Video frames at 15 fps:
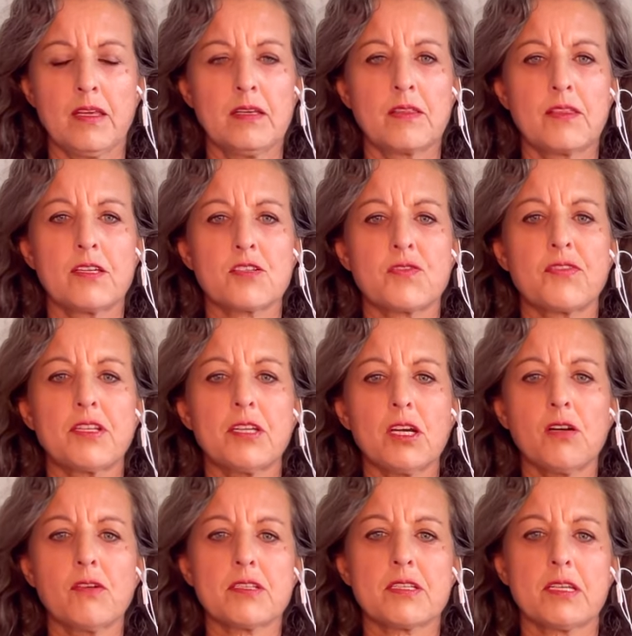This
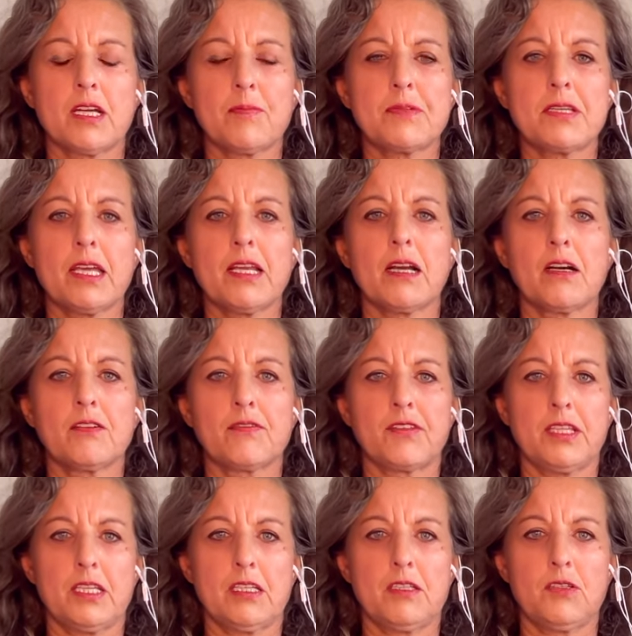video is an update of
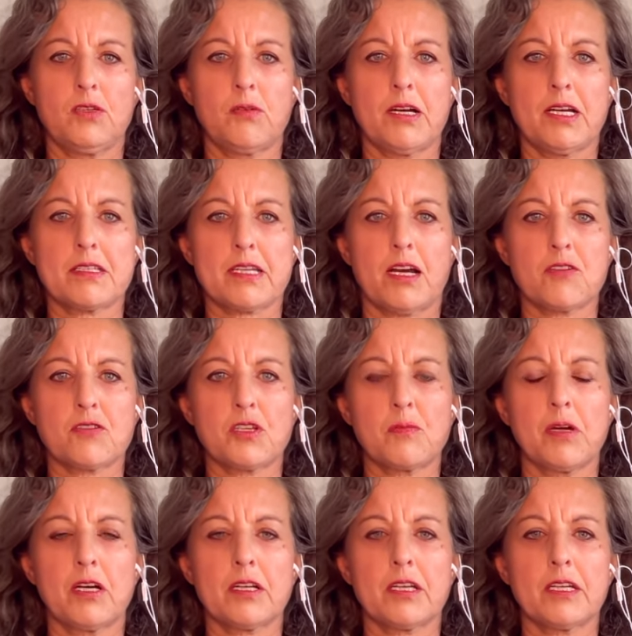the U.S. housing
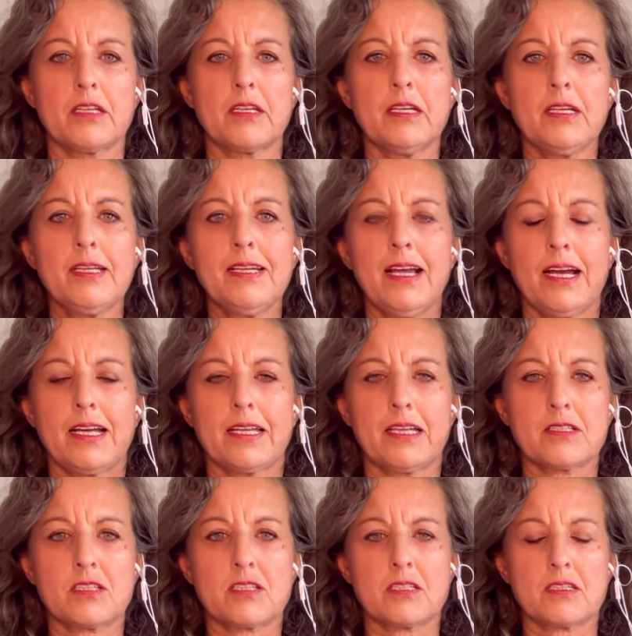market
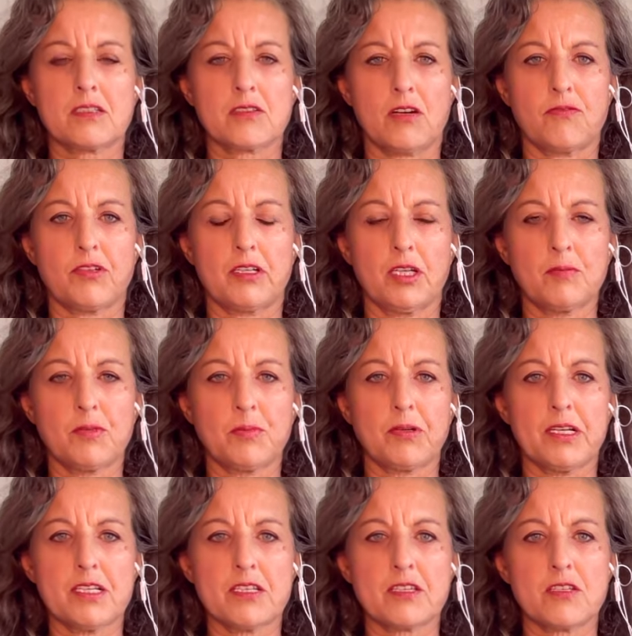against softwood lumber
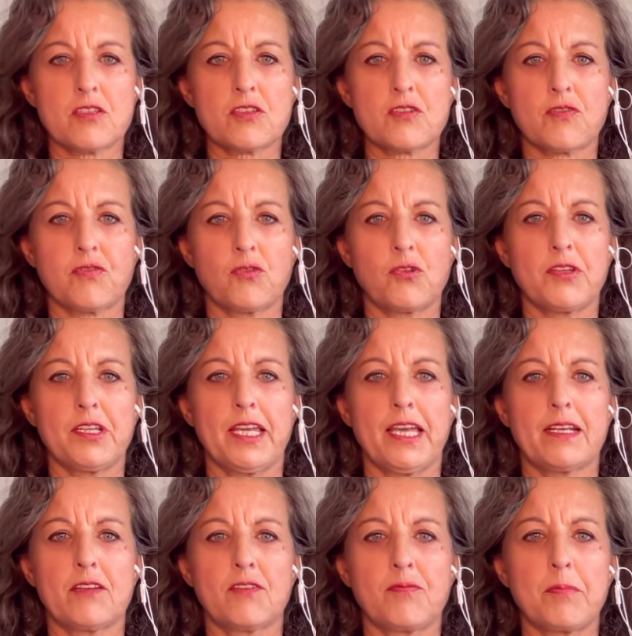prices for the
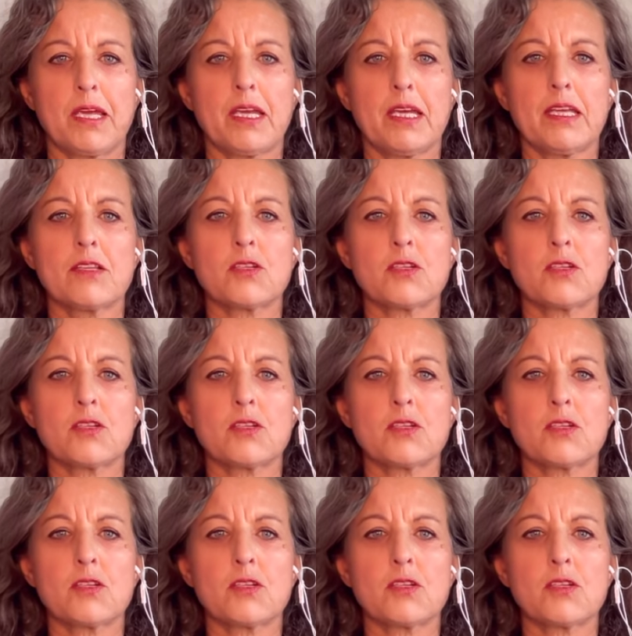end of May